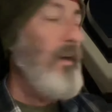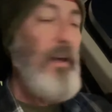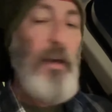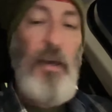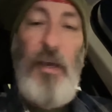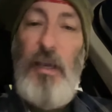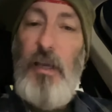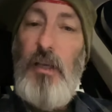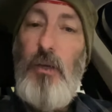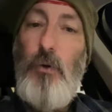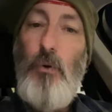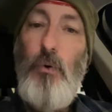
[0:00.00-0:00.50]

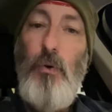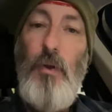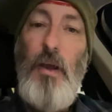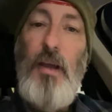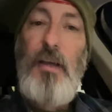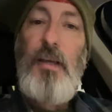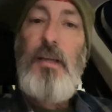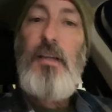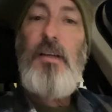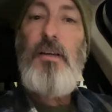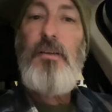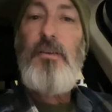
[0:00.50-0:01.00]
any order I
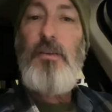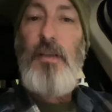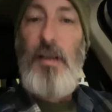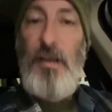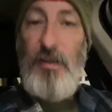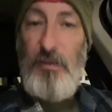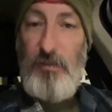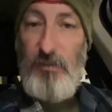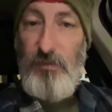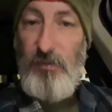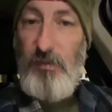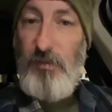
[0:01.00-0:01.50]
get under like
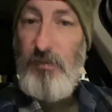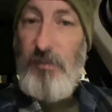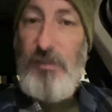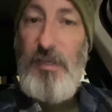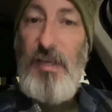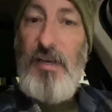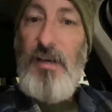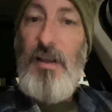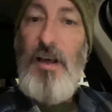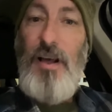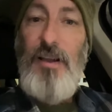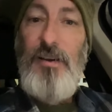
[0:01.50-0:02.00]
uh,
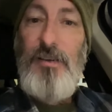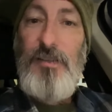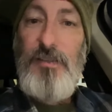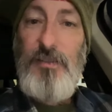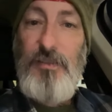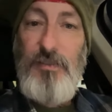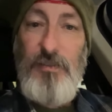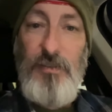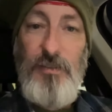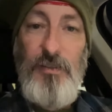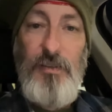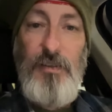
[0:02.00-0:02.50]
$10,
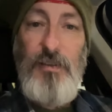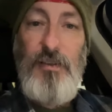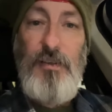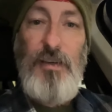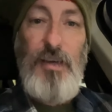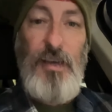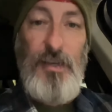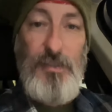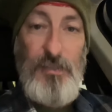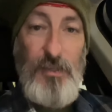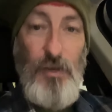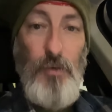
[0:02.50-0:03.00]

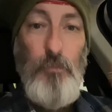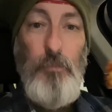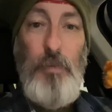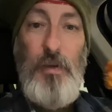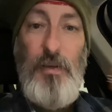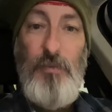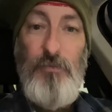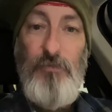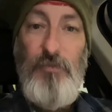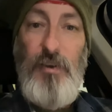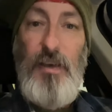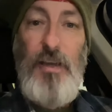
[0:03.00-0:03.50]
it's going to be
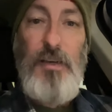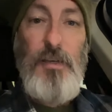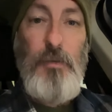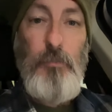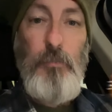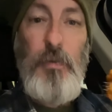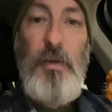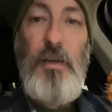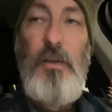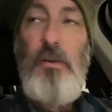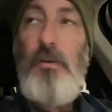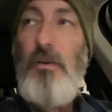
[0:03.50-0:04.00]
fed to
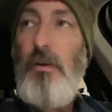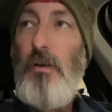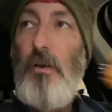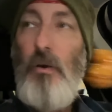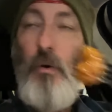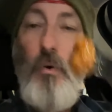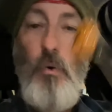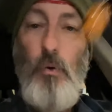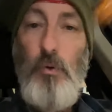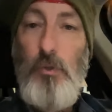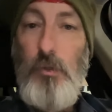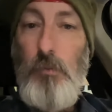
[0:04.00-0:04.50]
me
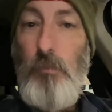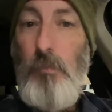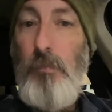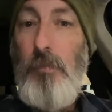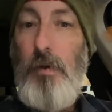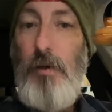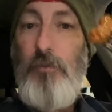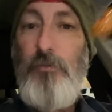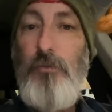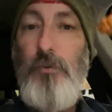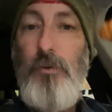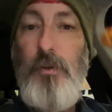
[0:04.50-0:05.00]
or some of
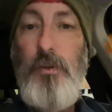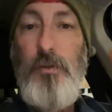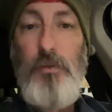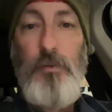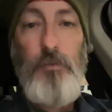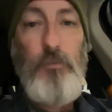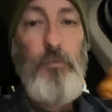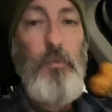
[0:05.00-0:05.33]
my friends